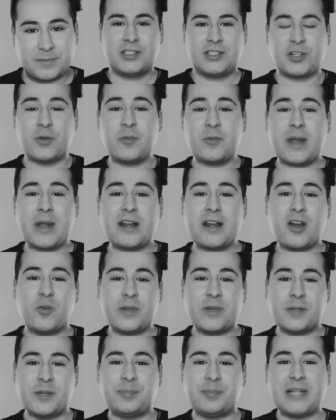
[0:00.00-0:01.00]
So we went
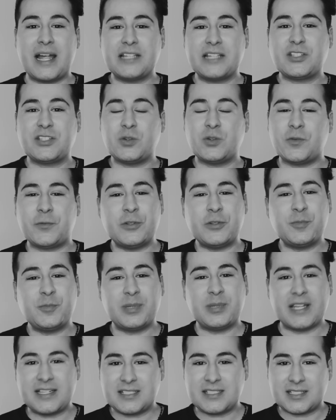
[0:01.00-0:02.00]
out, we applied to a few
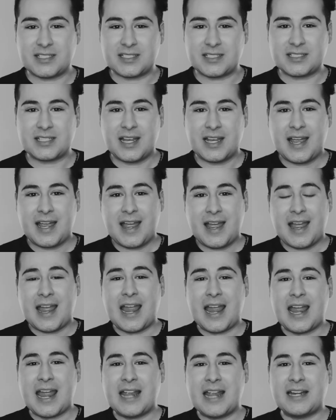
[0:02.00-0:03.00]
places,
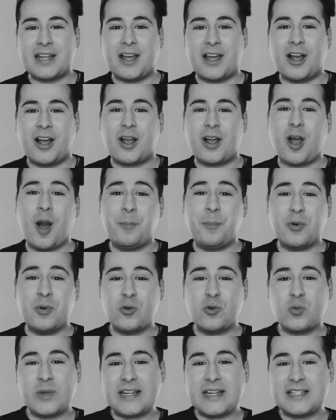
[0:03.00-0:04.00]
and a
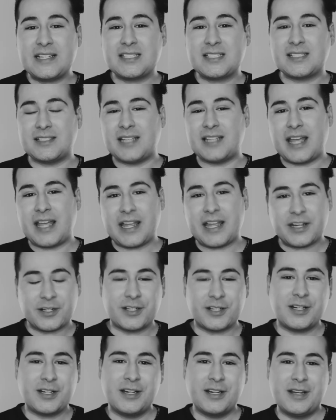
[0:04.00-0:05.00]
couple weeks later,